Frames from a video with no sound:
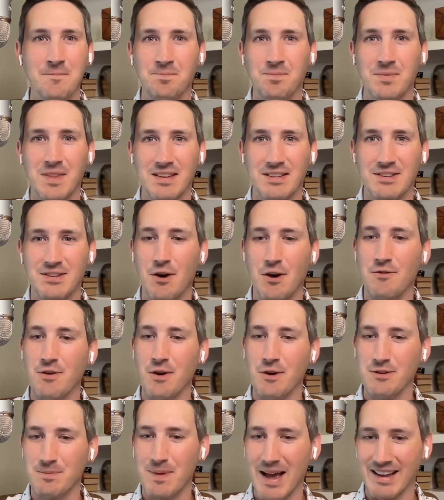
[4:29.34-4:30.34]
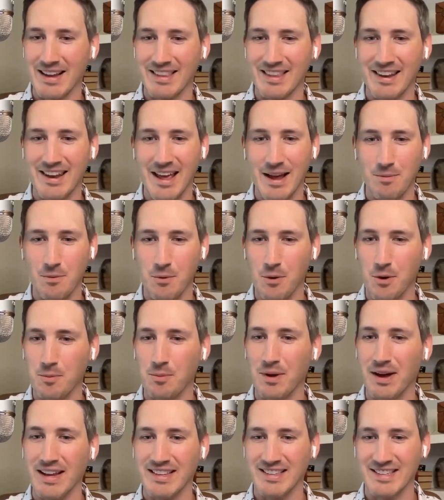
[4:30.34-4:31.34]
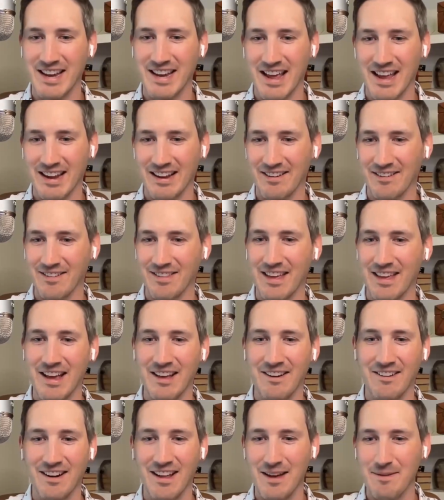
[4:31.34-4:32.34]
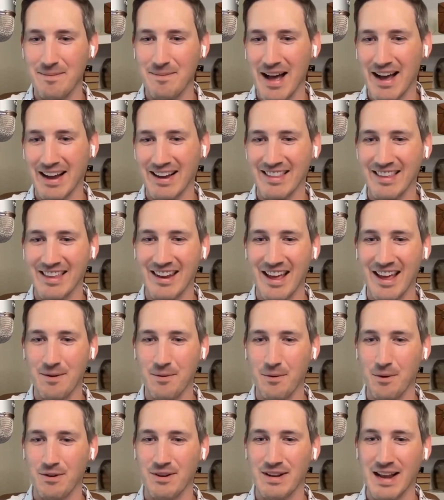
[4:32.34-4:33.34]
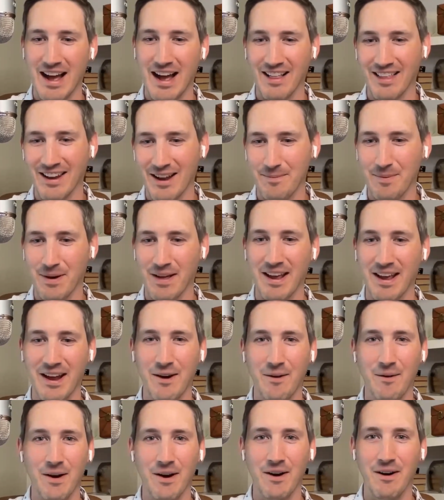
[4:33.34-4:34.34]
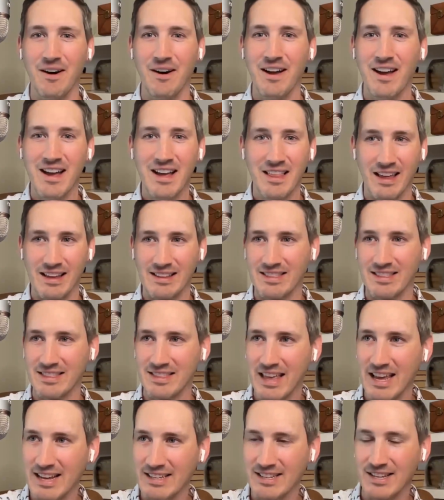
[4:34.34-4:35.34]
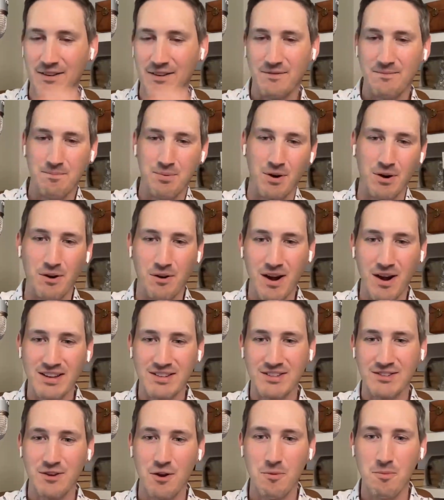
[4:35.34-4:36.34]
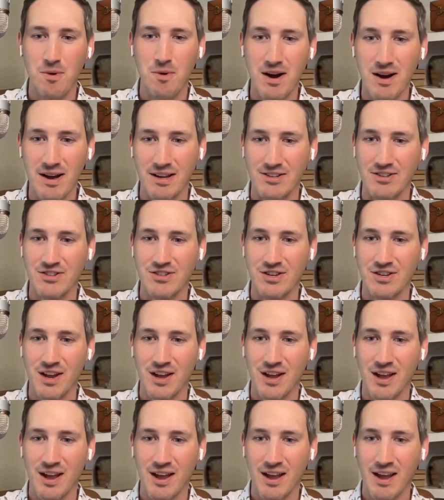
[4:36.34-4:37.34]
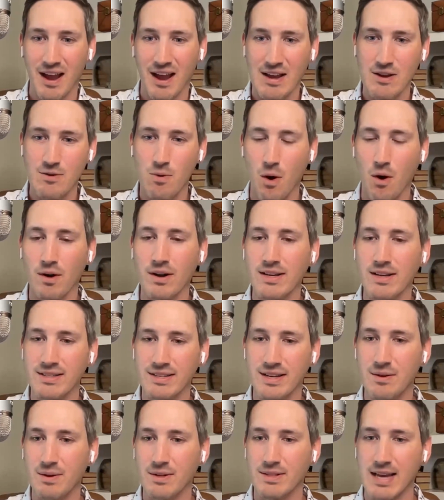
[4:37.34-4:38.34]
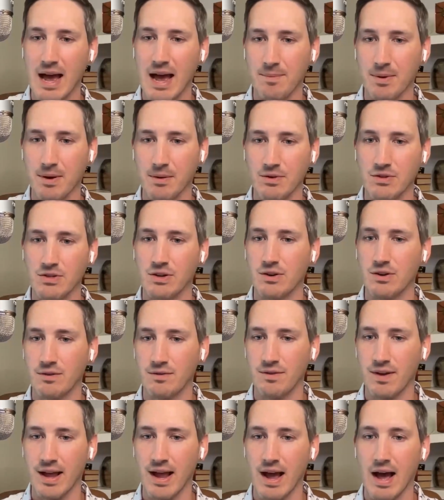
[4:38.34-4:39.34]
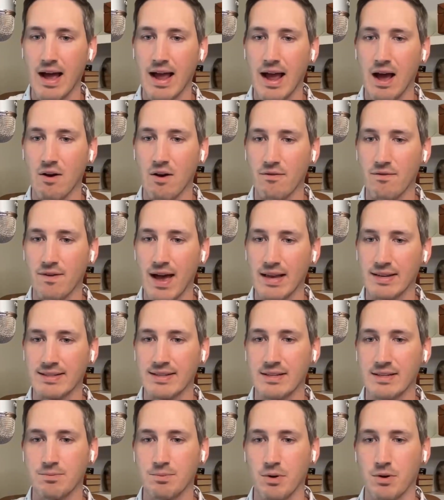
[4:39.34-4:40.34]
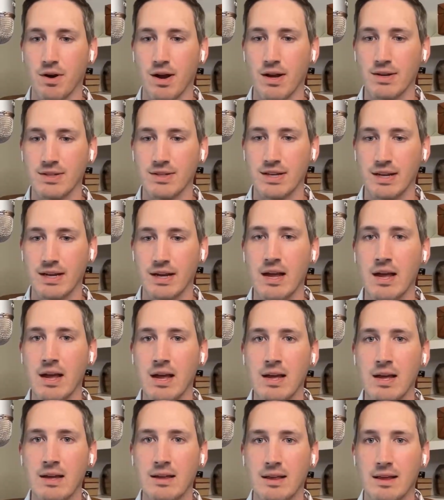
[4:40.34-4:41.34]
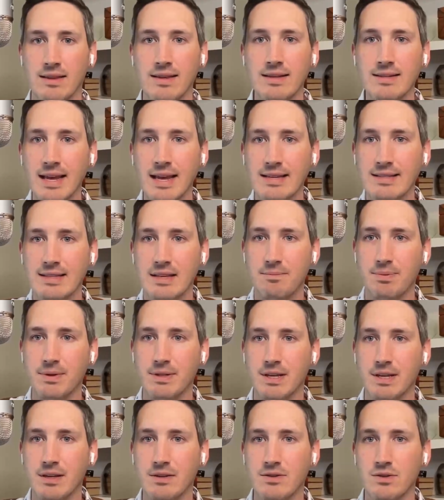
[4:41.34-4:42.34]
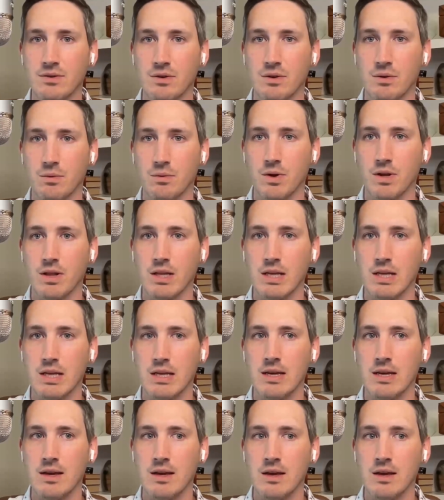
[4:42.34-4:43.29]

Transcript: cell phones back in the day when we were playing Snake, or the internet back in the day when we were dialing up on AOL. Things have progressed so much, and you already see what's happening with generative AI, how fast it's progressing. This has the potential to really